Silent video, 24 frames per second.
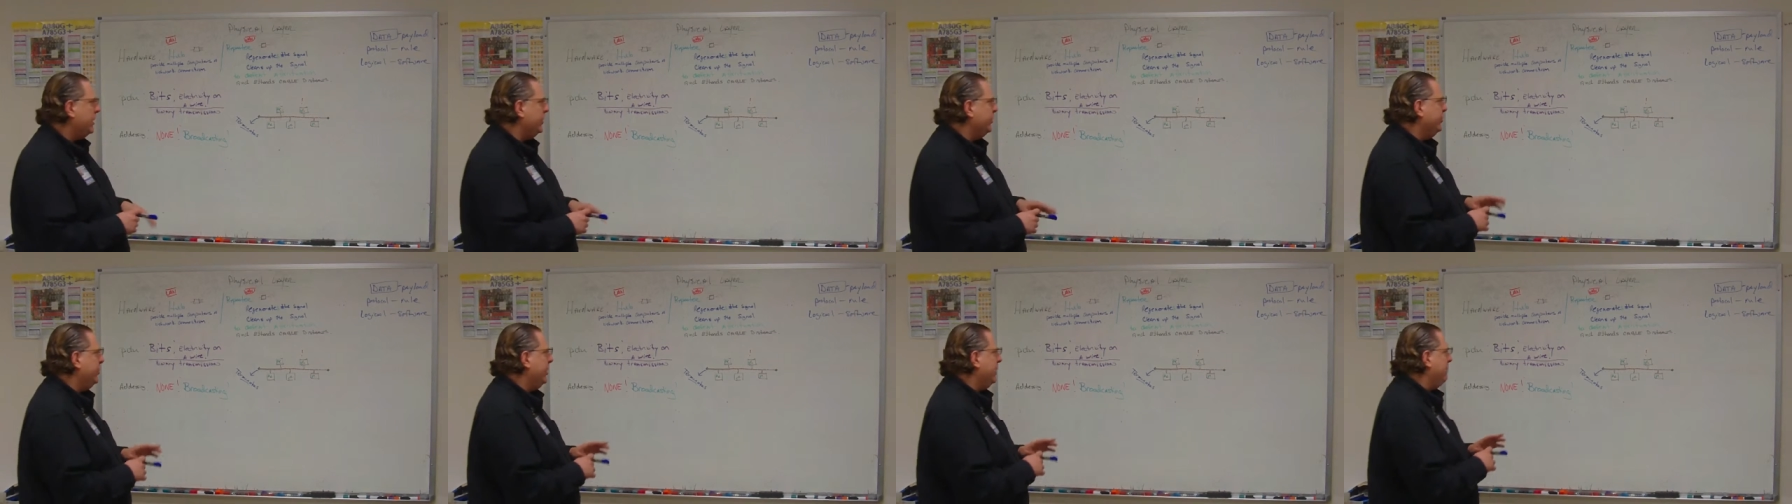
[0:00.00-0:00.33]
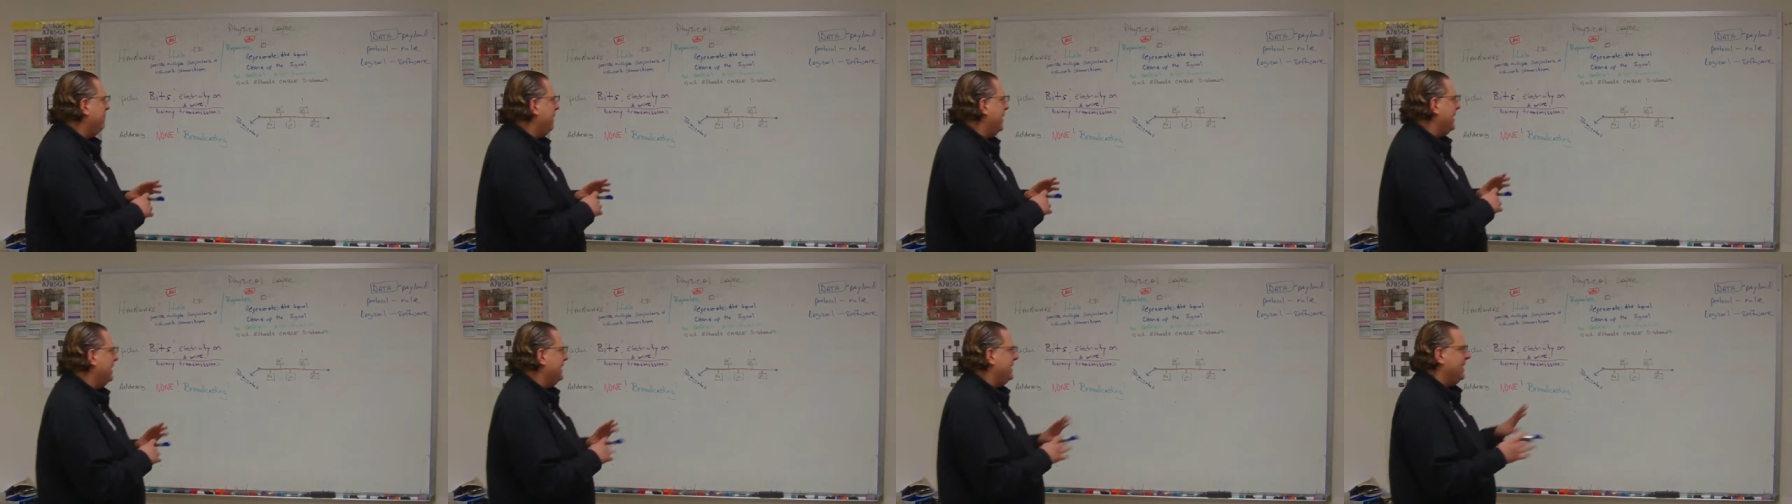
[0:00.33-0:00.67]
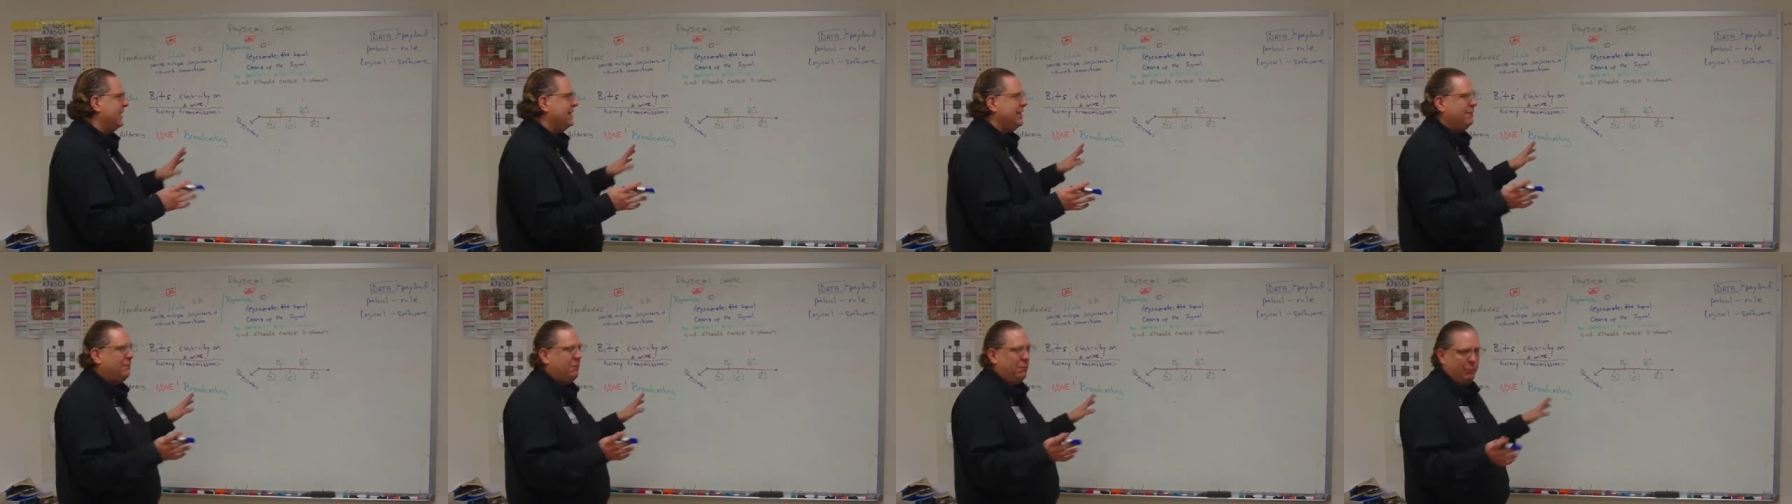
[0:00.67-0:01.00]
You could buy
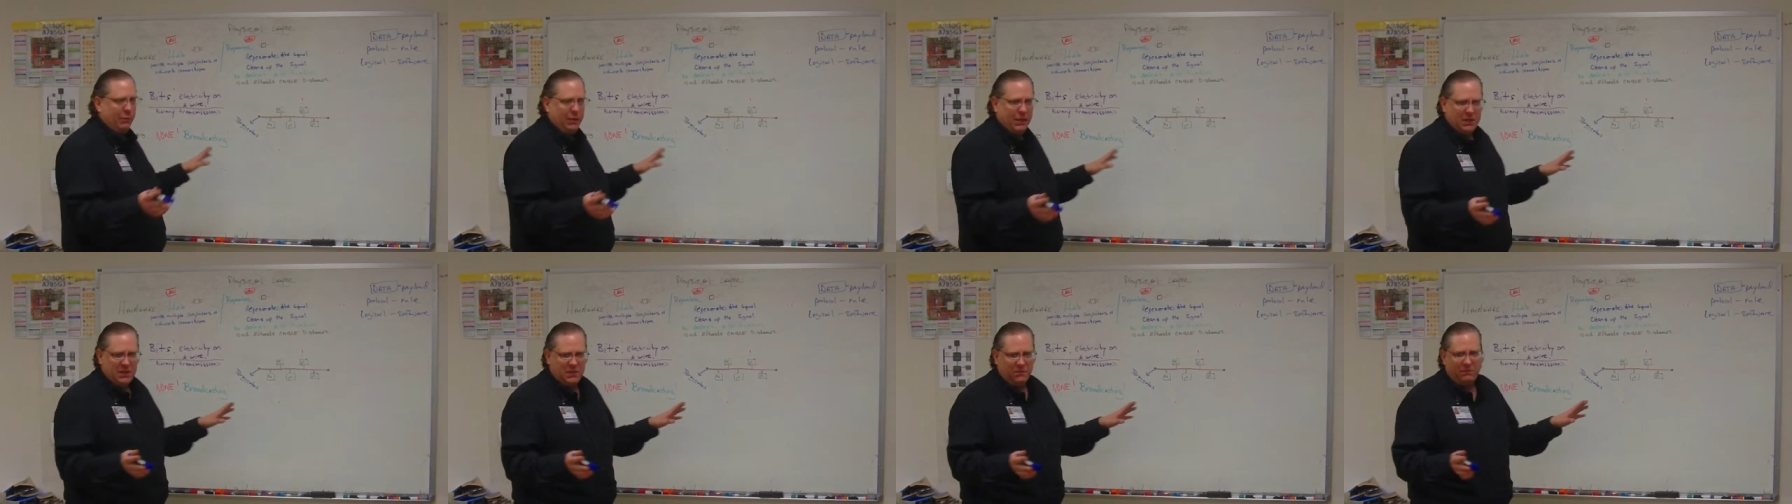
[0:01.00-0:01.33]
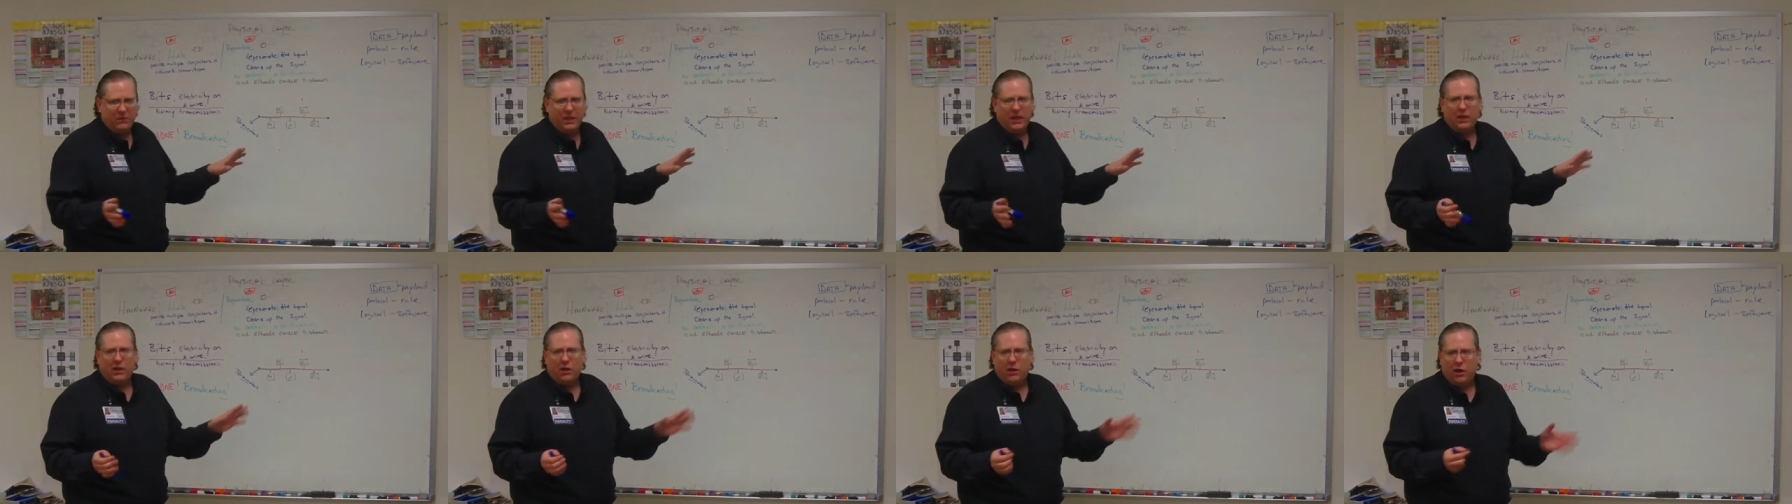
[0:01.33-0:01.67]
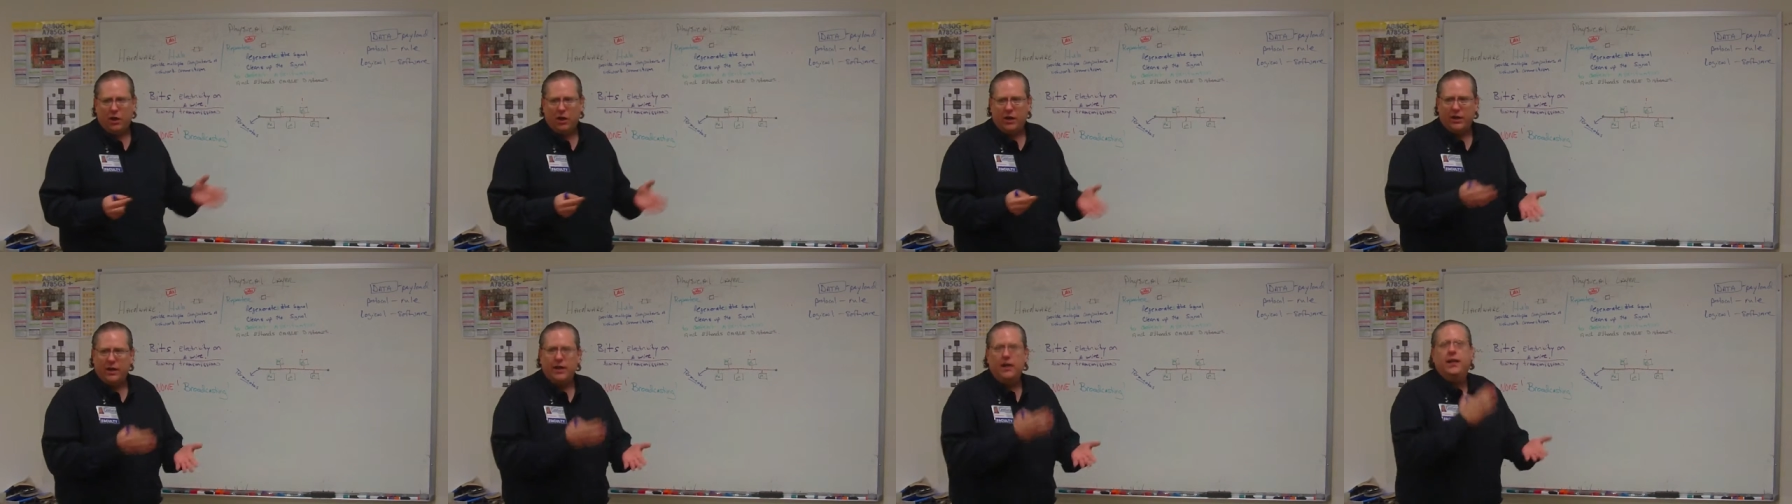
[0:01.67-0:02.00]
10 different brands of NIC
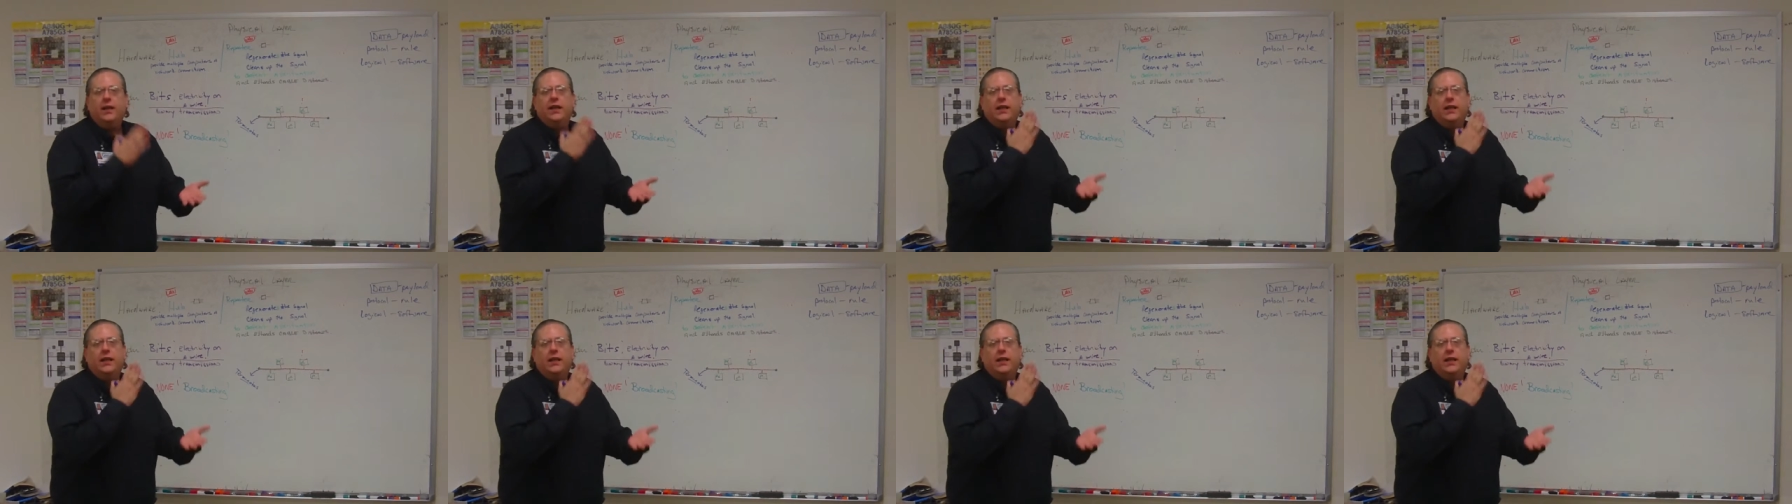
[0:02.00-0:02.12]
card,